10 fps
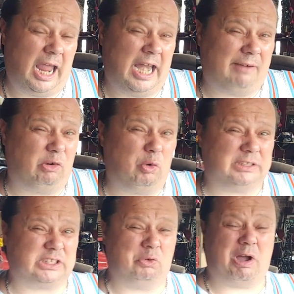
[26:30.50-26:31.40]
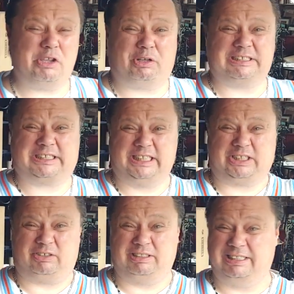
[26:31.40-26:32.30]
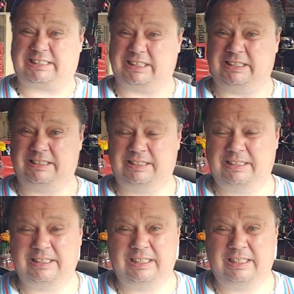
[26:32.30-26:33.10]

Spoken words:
And every once in a while you can sit there and listen